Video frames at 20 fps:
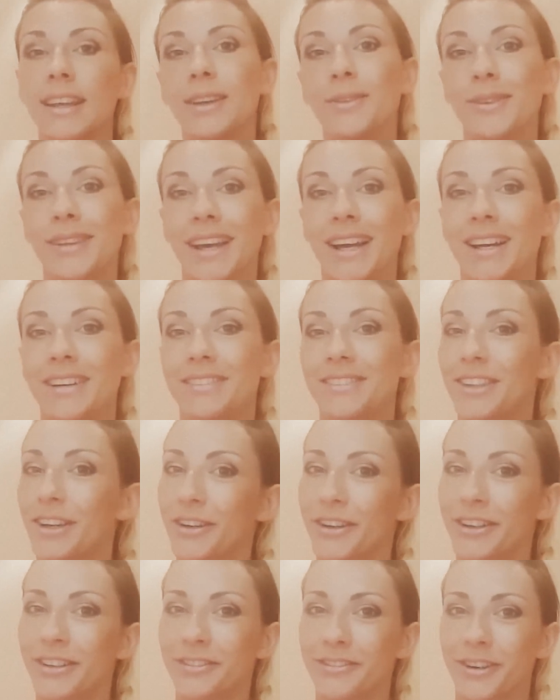we have
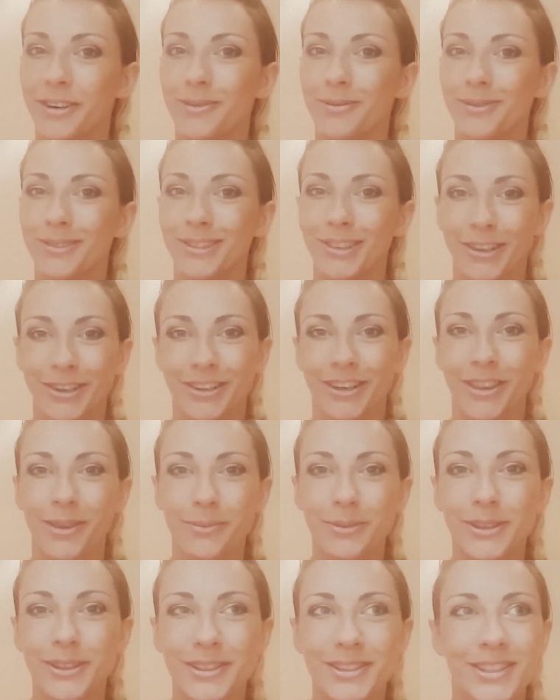Lauren from Lauren and the
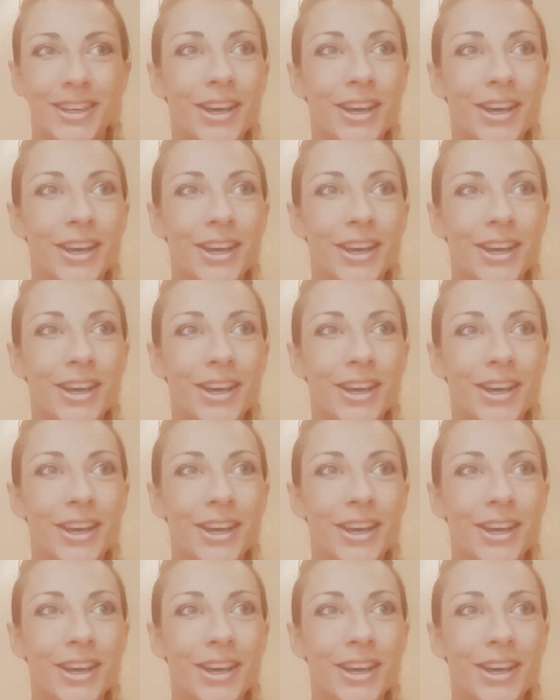Books,